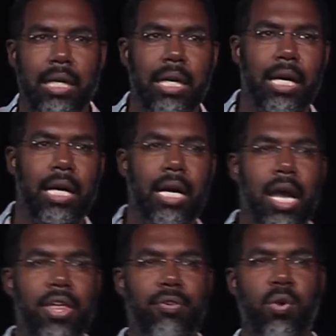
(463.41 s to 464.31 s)

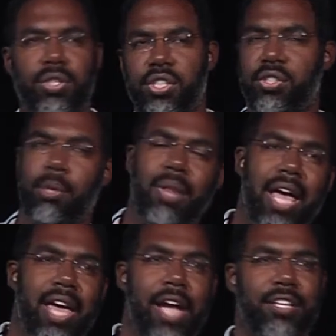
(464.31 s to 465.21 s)
And then, of course, these are the
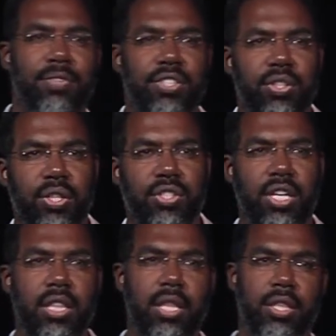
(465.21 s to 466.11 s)
black activists. You can
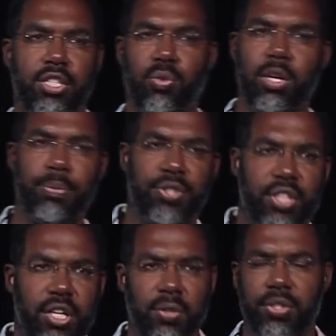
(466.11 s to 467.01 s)
see that this one in
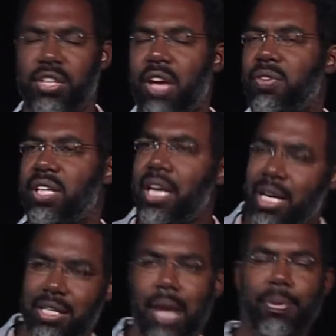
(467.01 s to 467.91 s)
particular is heavily
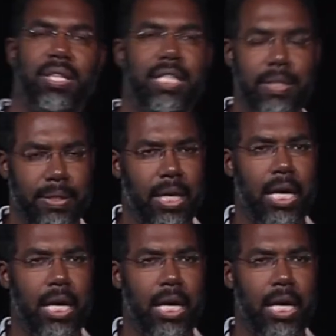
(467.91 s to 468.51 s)
anti-police.